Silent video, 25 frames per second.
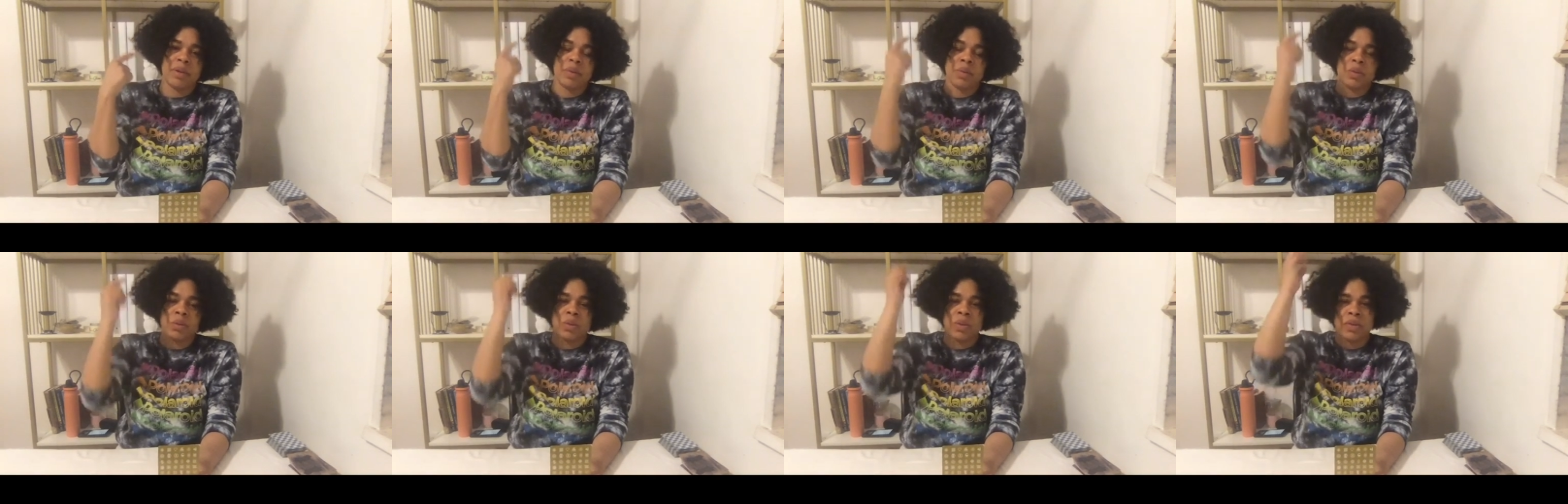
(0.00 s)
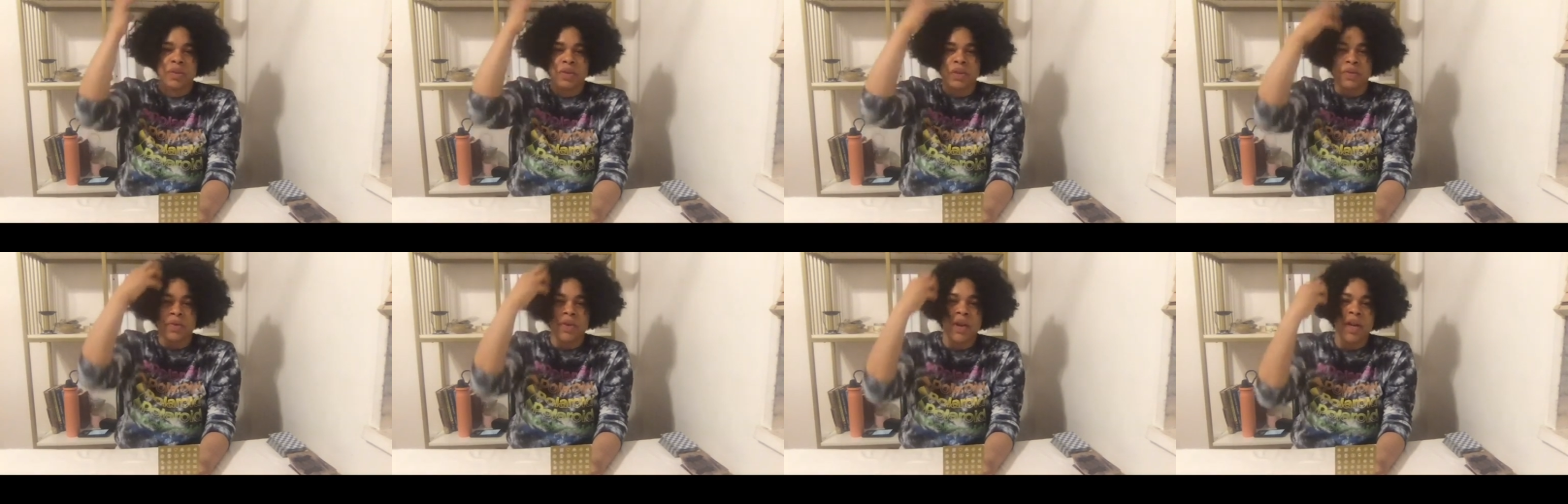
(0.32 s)
was
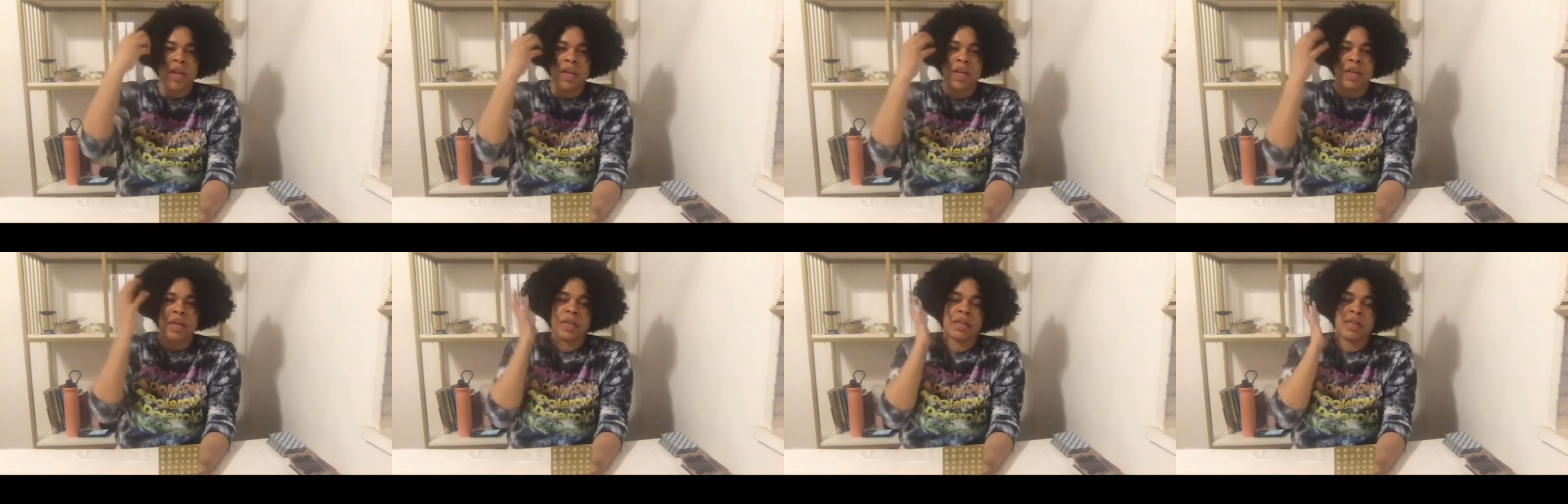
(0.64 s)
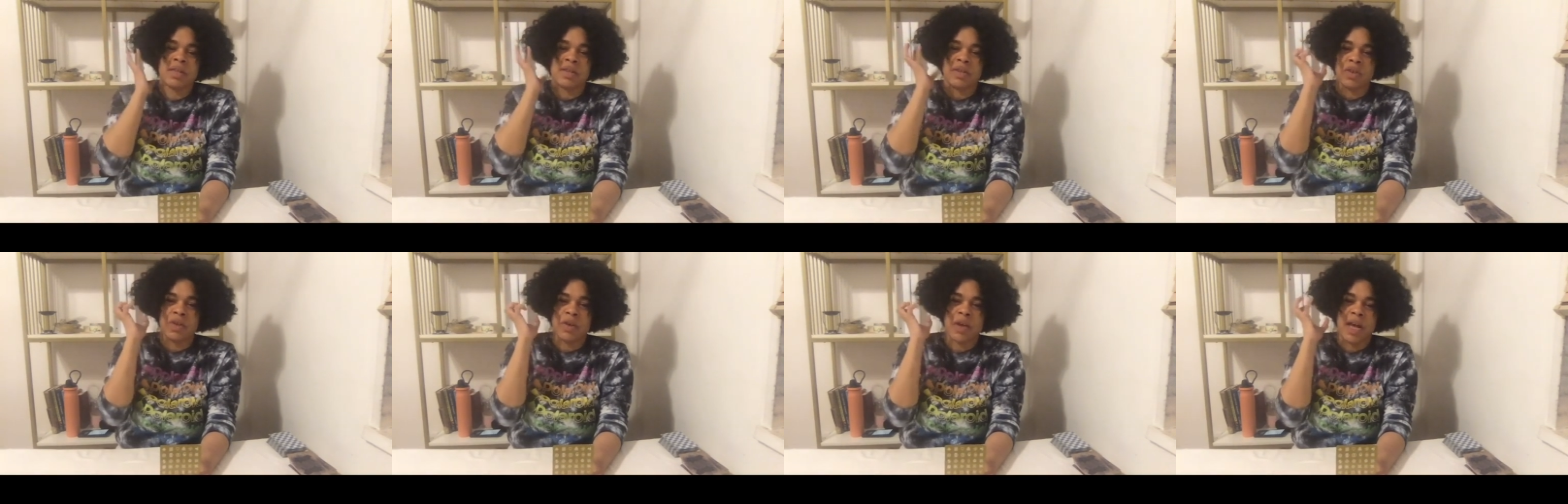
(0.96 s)
threaded
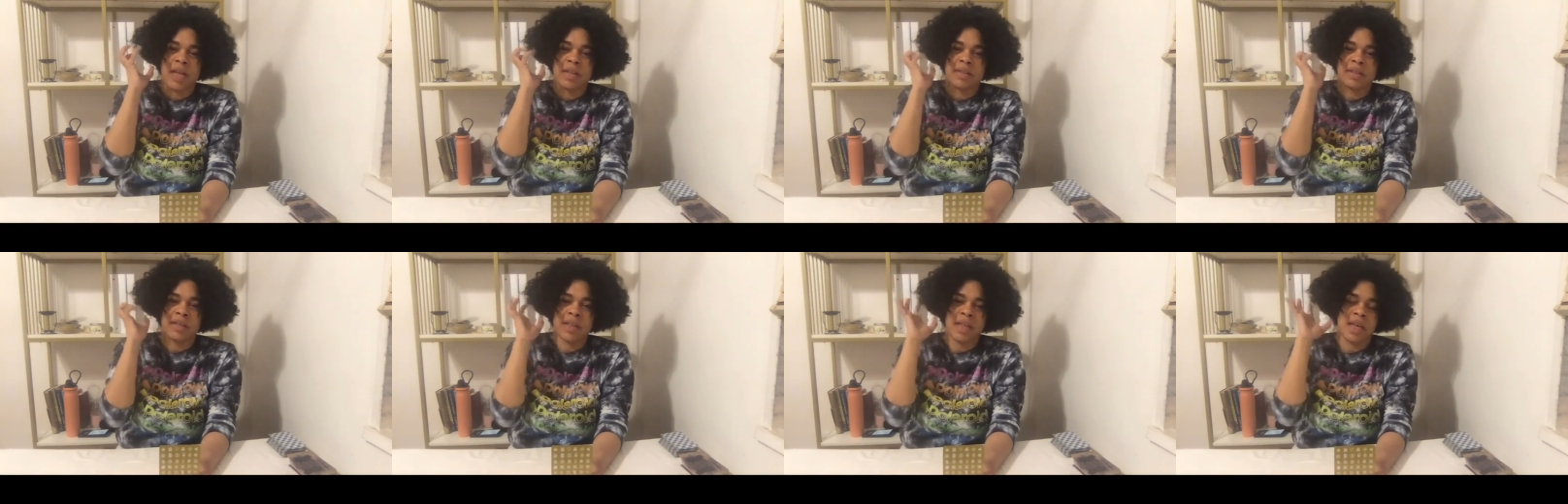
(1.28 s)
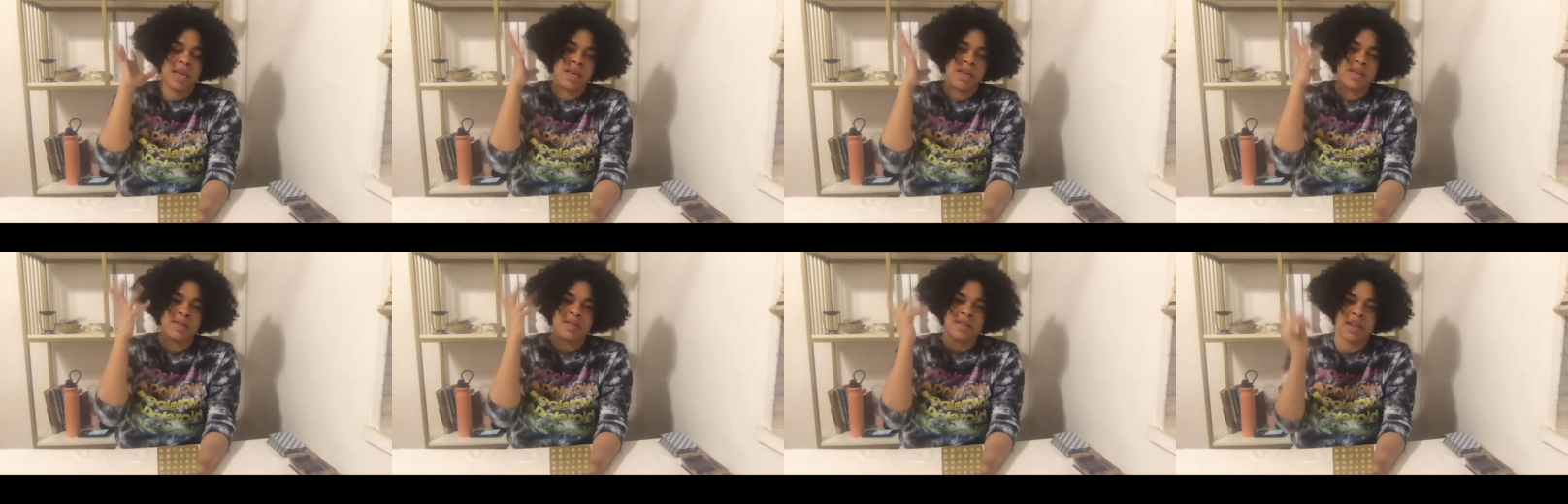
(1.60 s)
until you got to the
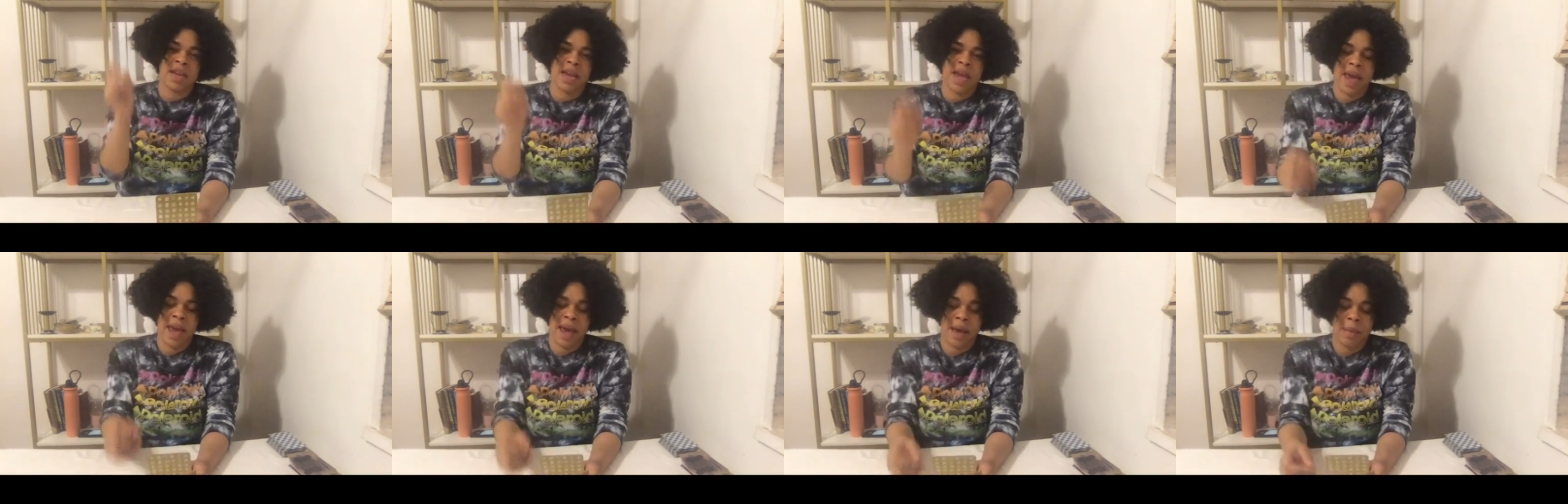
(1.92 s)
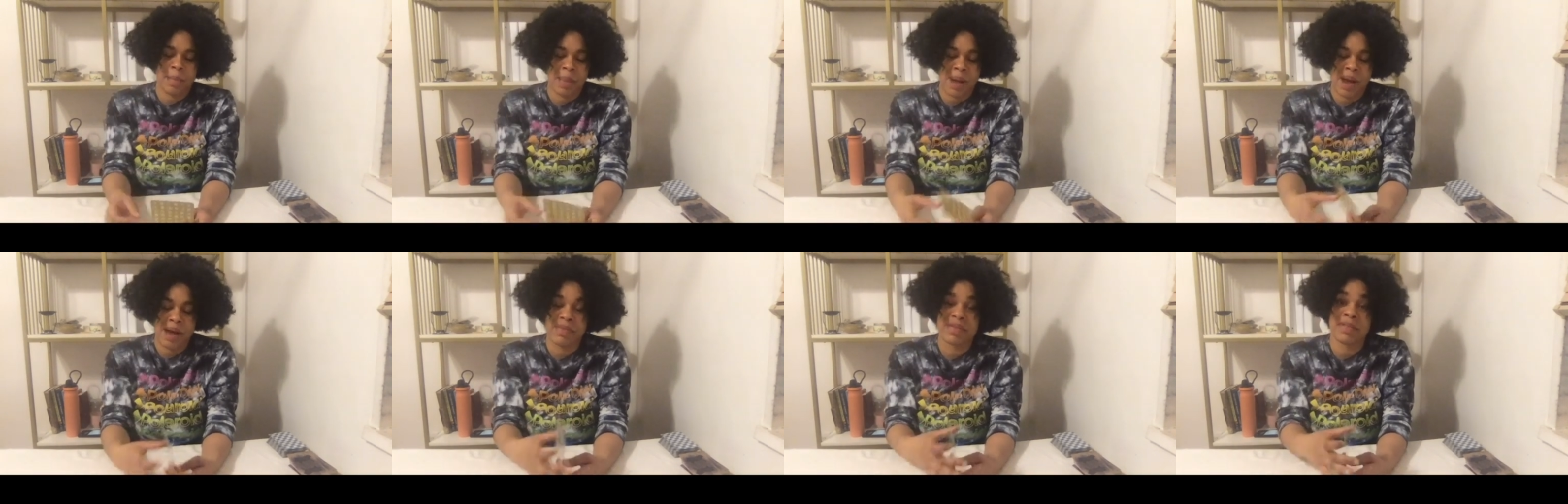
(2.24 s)
ends and it had
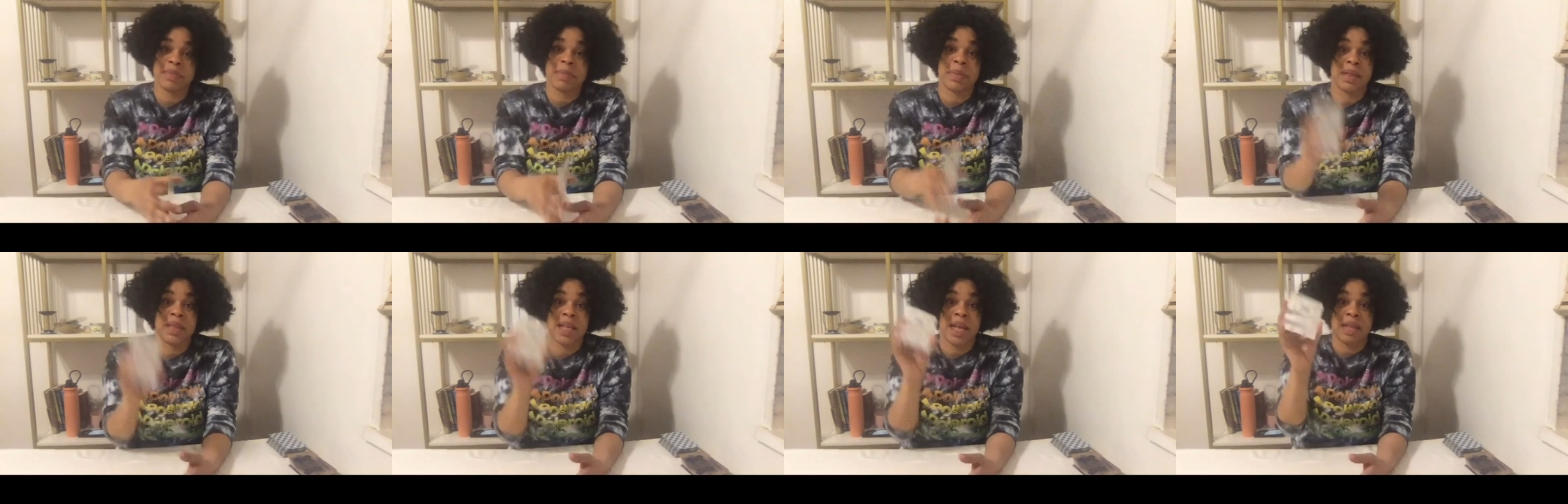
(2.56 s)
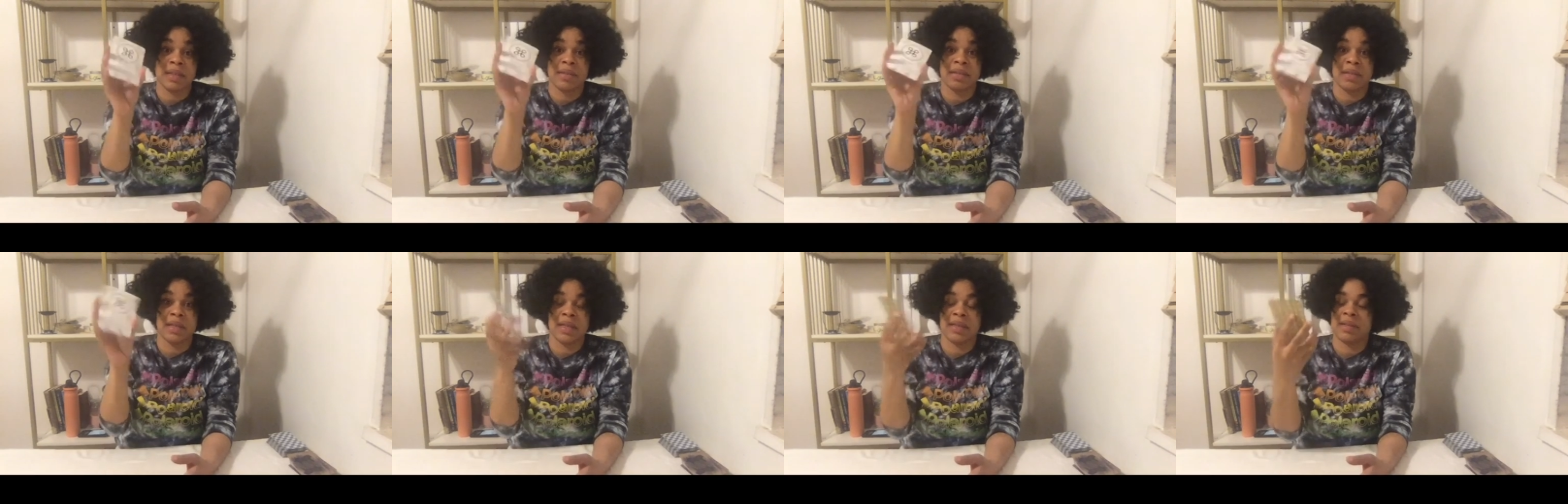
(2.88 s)
puffs, but that's
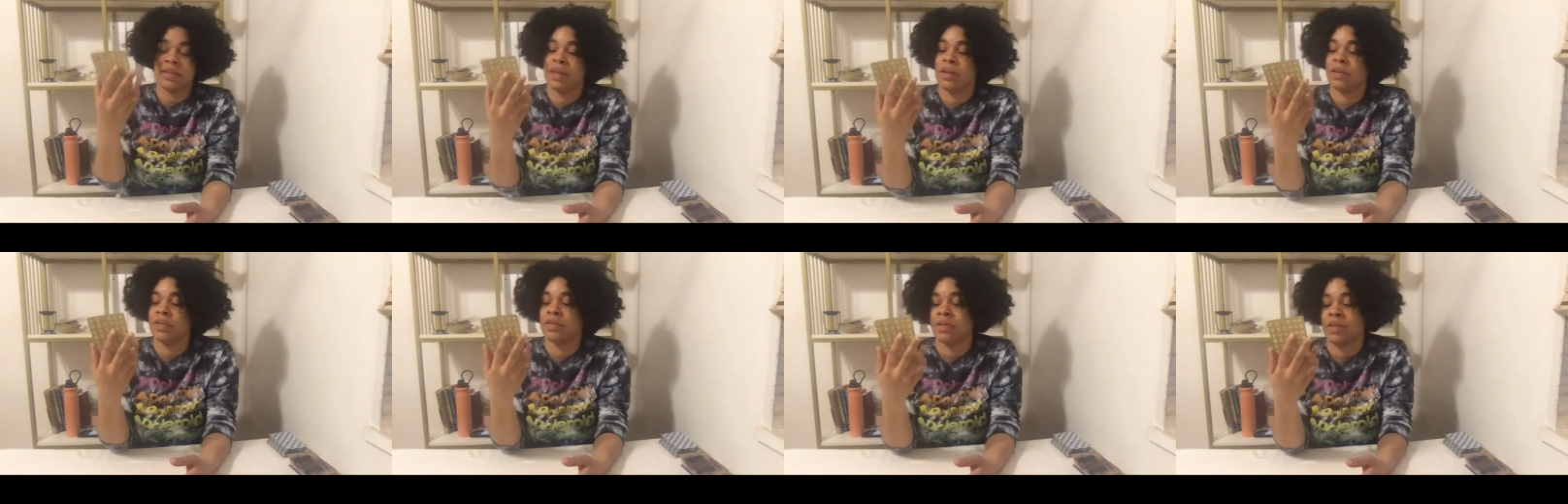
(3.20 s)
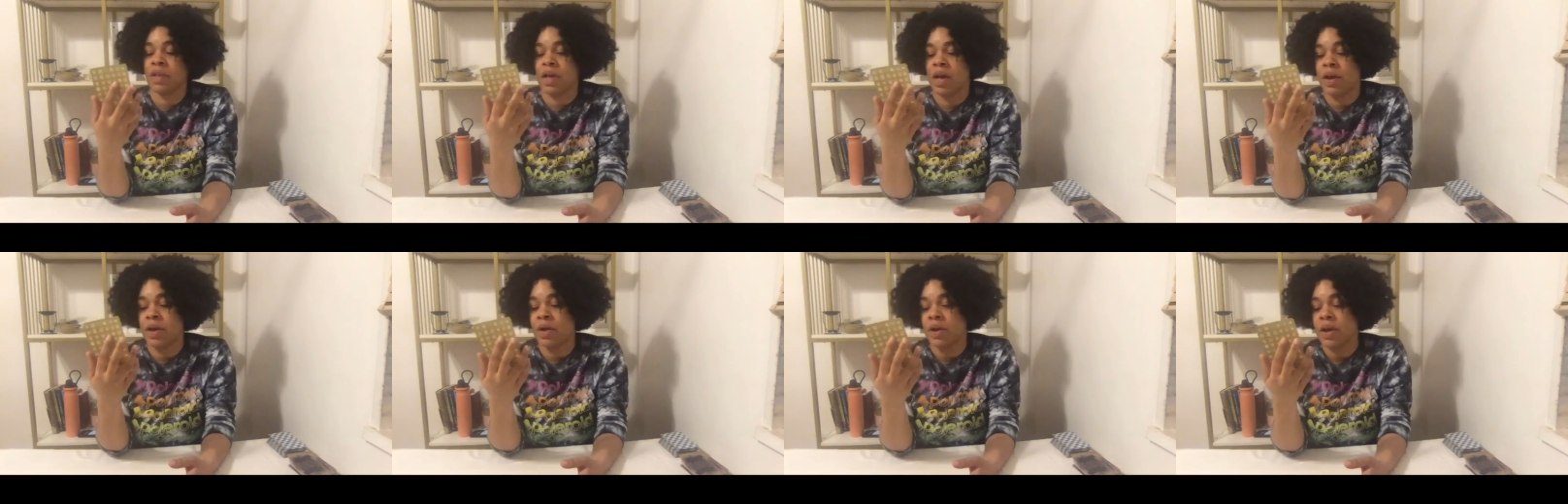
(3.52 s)
this
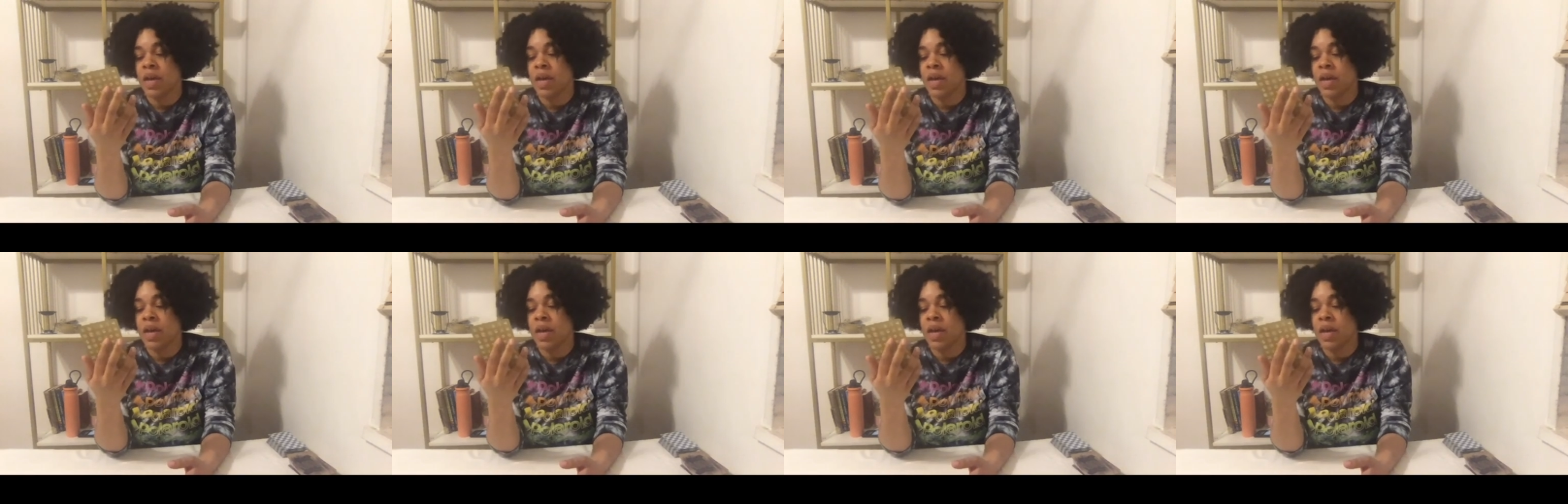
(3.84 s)
hairstyle.